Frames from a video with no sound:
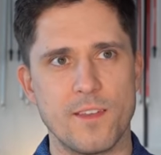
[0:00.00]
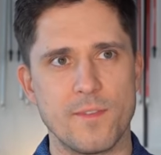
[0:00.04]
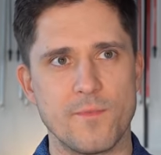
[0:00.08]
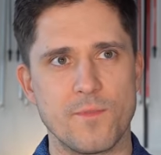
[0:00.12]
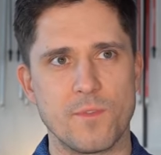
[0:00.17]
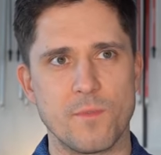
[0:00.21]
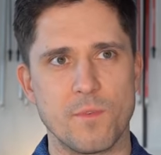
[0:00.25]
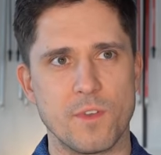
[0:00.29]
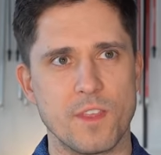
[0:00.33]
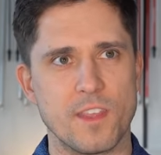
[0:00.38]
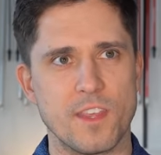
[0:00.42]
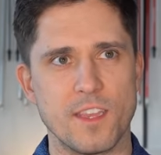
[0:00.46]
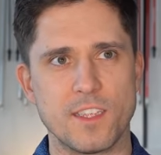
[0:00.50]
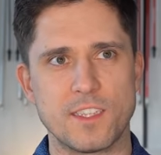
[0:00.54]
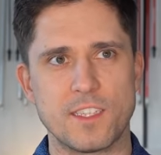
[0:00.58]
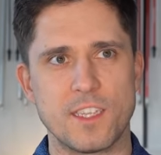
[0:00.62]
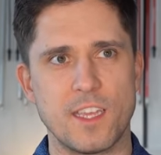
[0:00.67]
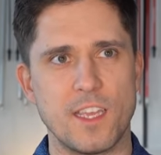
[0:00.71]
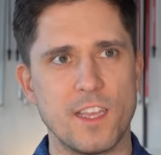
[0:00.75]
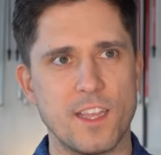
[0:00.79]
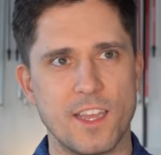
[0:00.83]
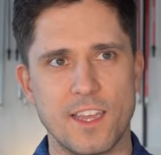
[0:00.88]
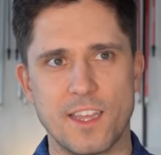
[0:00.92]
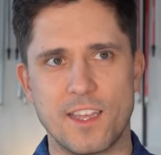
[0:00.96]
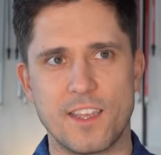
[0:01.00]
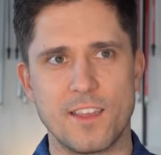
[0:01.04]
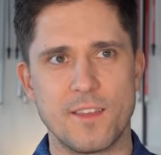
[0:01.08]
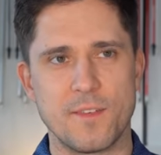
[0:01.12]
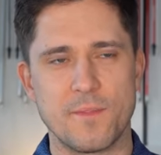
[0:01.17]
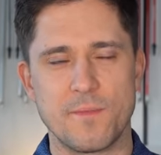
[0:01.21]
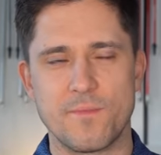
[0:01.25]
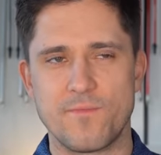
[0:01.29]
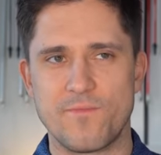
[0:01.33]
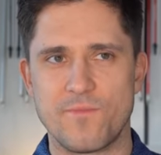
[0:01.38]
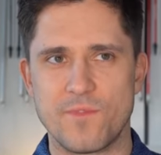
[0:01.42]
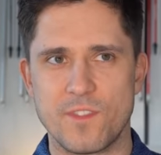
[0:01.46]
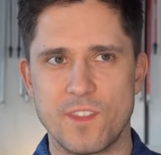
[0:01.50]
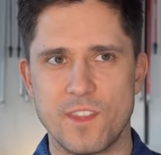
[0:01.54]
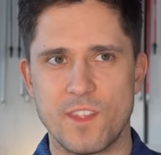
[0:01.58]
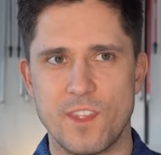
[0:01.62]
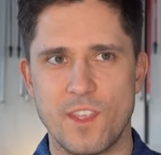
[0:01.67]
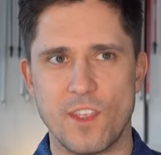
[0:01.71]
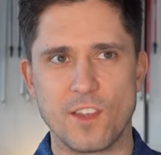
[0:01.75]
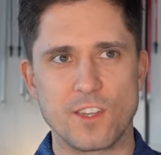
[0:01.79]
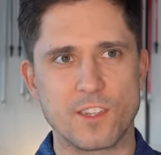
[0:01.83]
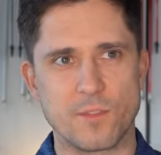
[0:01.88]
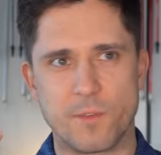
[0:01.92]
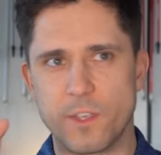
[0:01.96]
Totally. With this thing, like
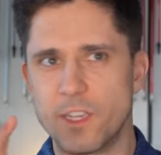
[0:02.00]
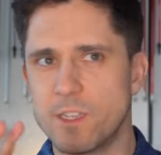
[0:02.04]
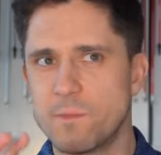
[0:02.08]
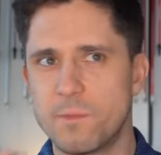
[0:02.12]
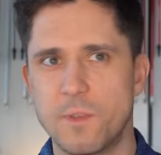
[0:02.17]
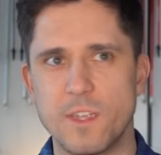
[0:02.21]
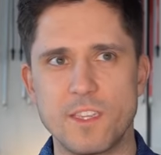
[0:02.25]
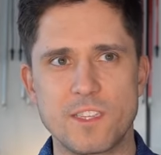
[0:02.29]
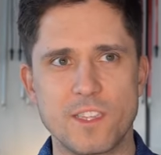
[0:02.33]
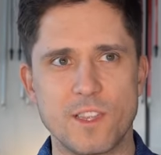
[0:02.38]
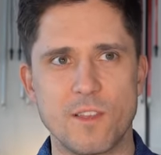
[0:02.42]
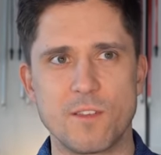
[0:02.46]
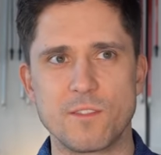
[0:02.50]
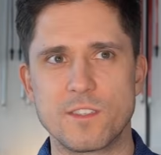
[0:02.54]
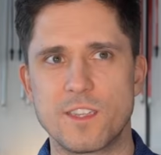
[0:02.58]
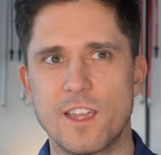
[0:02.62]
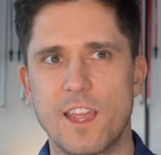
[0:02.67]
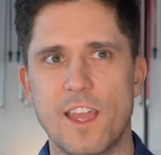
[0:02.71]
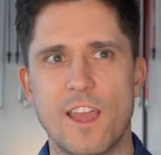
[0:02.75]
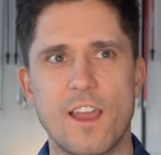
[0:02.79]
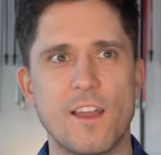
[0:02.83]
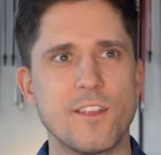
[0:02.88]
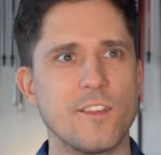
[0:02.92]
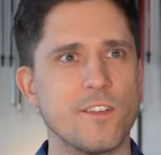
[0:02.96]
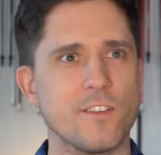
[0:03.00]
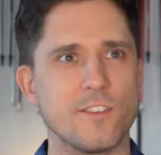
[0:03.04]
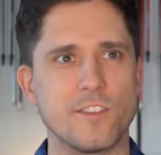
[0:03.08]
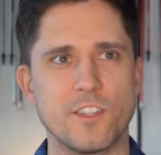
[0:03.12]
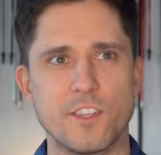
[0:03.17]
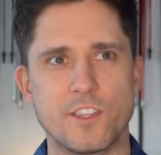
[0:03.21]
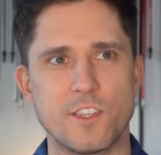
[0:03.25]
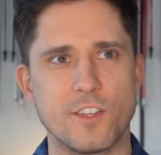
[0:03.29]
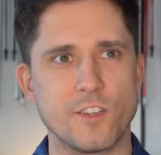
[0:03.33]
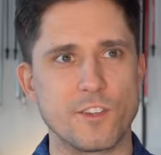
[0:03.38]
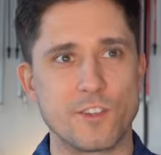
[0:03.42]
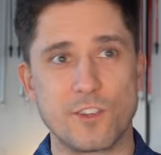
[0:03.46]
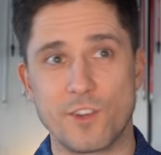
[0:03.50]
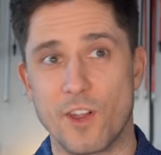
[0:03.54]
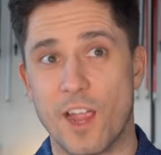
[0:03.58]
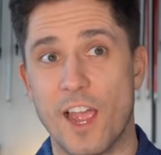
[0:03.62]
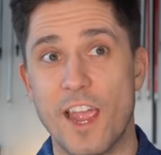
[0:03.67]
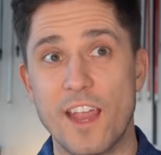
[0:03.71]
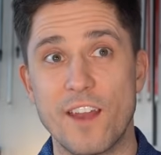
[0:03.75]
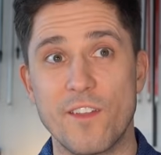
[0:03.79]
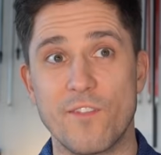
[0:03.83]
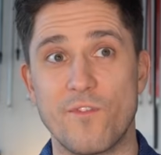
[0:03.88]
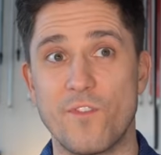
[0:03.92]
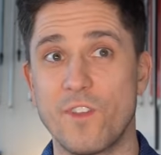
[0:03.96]
your swing speed slows down. You're just you're
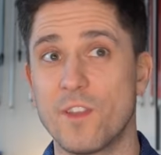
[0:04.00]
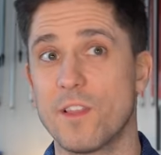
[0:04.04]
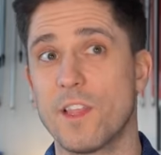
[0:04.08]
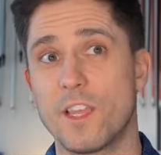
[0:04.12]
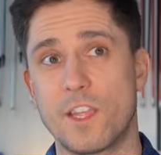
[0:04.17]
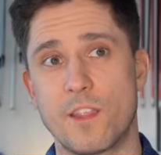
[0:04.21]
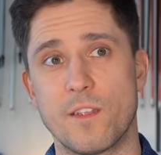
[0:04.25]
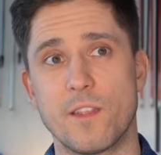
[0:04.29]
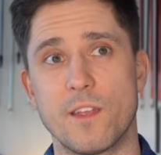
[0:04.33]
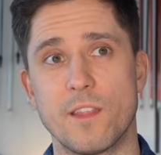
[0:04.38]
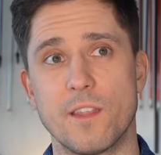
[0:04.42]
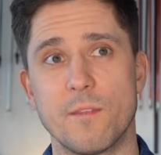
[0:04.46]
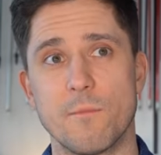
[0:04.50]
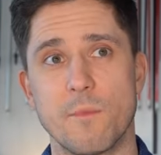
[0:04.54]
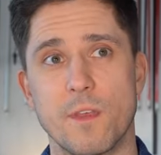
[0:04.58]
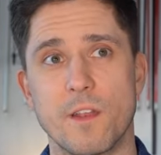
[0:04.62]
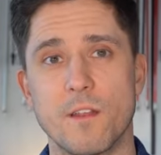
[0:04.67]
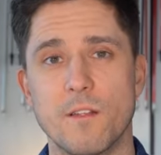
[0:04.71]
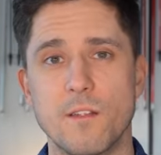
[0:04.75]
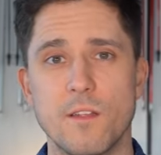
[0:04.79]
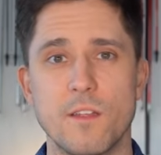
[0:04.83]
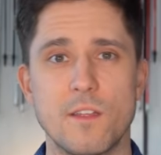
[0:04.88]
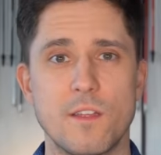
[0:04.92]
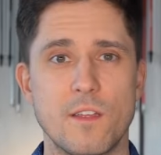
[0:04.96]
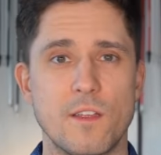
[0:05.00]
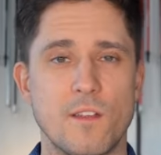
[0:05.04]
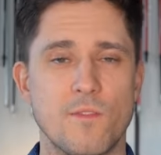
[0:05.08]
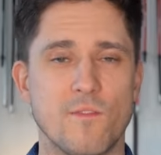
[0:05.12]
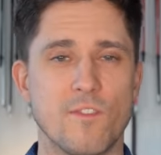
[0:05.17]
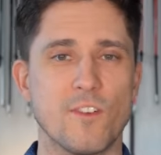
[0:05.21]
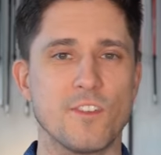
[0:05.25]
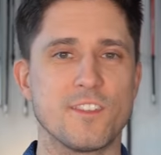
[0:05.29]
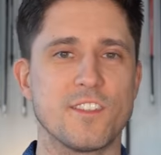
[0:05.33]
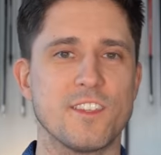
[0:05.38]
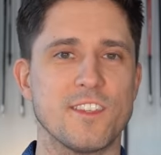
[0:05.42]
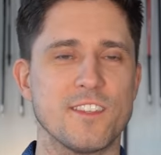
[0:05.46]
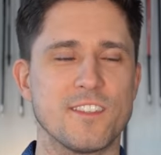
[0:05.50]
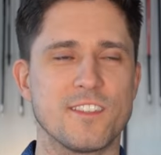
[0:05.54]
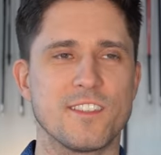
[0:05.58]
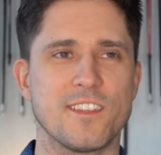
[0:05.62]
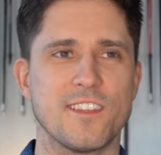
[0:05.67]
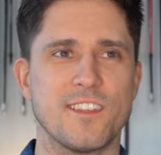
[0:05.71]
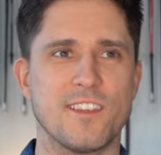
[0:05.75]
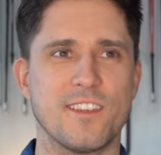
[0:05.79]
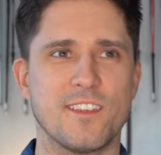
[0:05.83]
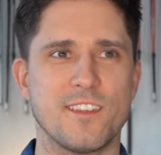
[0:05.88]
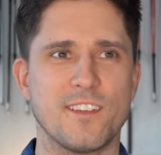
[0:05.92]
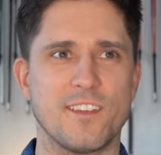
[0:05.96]
trying to feel like you're hitting the middle versus
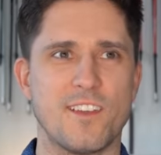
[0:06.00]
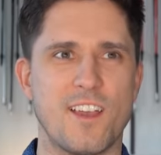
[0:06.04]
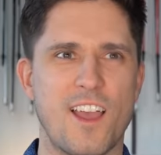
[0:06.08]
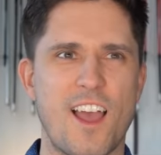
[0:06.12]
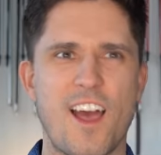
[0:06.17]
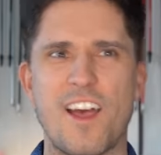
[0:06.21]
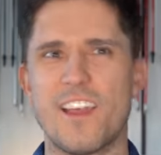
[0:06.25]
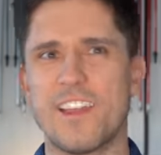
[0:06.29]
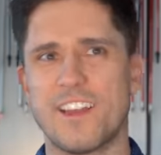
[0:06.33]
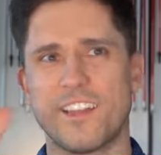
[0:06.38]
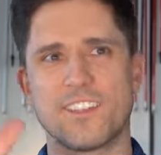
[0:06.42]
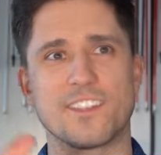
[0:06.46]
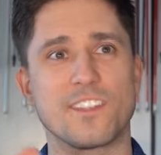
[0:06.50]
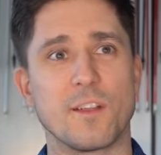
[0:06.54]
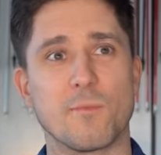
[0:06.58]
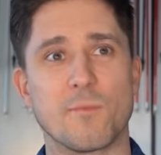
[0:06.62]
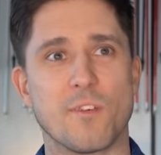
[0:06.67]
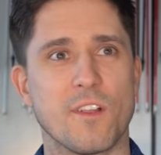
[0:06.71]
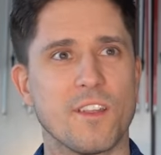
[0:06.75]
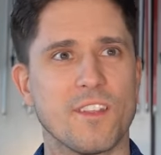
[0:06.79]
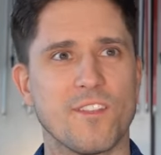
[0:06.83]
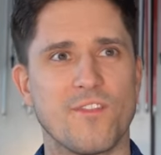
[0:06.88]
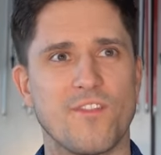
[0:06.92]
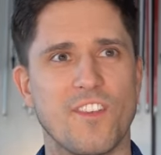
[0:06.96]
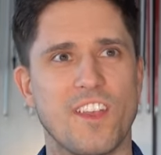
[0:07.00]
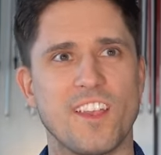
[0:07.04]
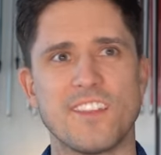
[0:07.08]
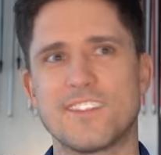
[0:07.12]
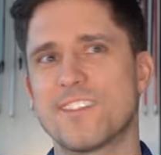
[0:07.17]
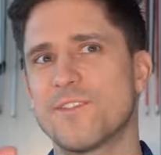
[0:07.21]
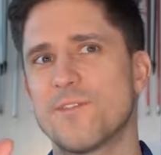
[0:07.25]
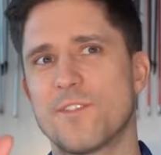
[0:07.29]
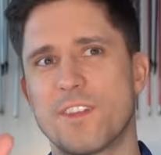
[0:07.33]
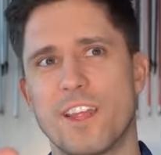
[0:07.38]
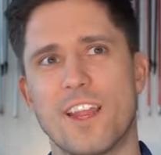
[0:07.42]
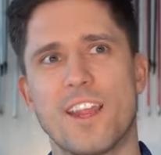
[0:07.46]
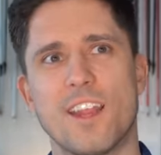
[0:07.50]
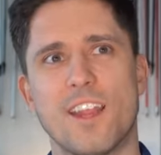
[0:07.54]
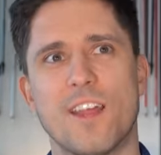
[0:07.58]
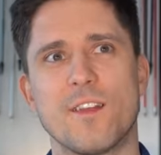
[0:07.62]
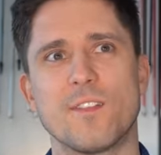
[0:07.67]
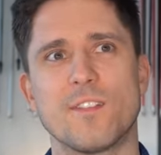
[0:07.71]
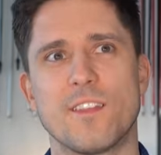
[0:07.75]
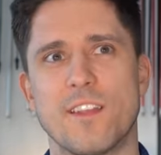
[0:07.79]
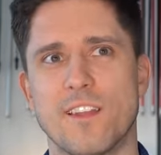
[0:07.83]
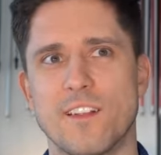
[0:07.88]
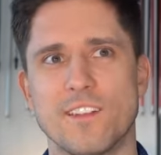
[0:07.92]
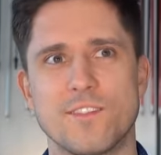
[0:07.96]
I'll hit a summer on the face and we'll get it out there.